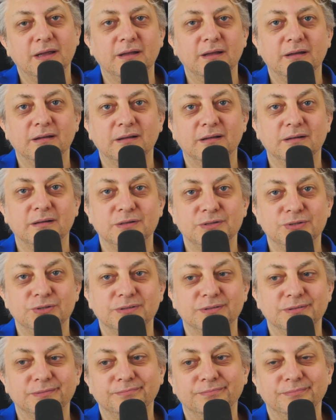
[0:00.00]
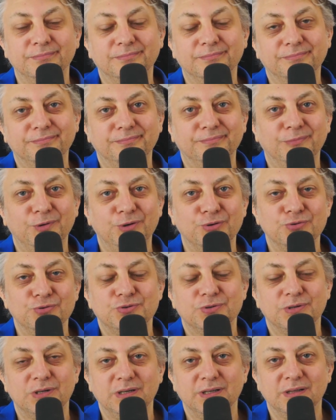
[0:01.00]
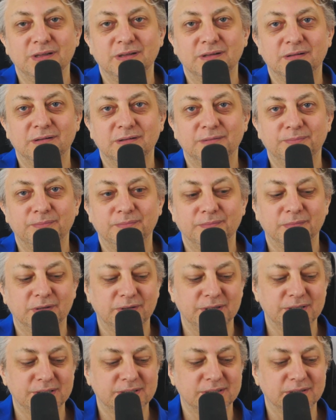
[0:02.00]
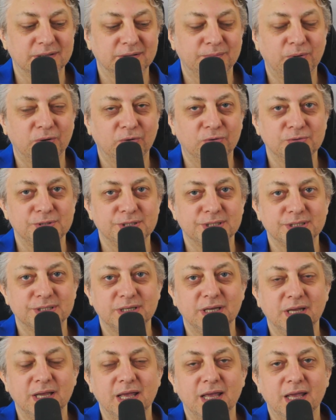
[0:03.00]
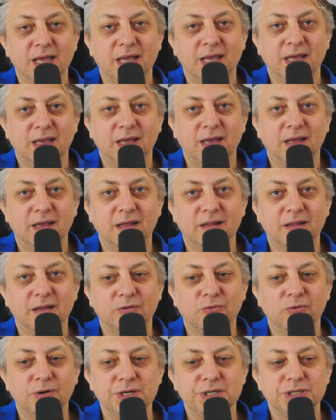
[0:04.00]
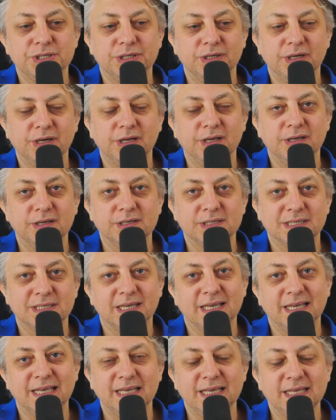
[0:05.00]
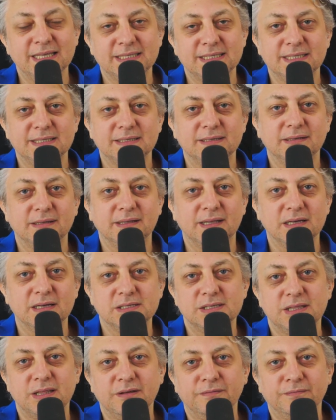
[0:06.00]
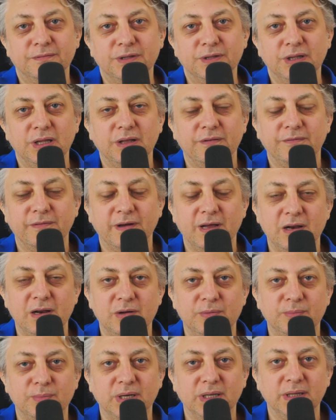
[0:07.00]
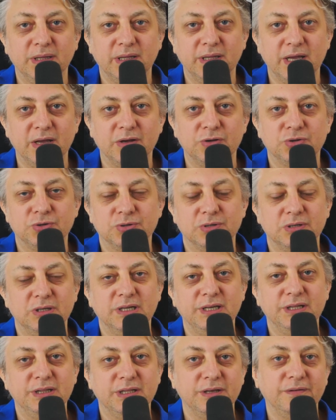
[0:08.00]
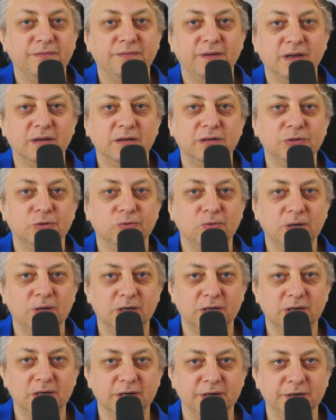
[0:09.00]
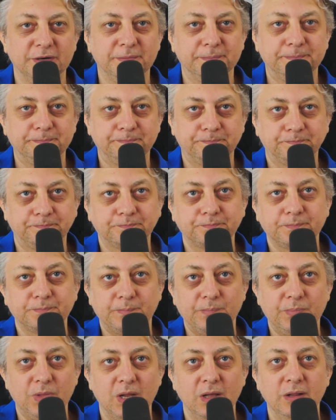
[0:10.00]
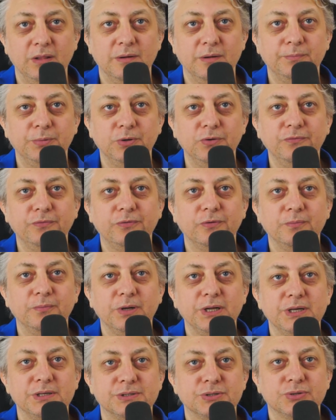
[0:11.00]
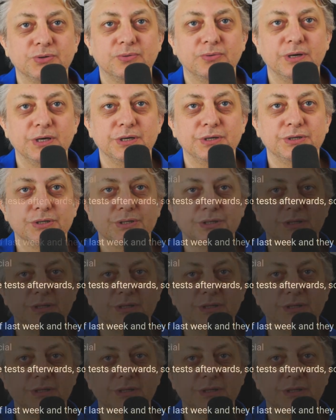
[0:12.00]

as usual in the recent posts. And the question is test-driven development actually difficult to learn? The prompt from this question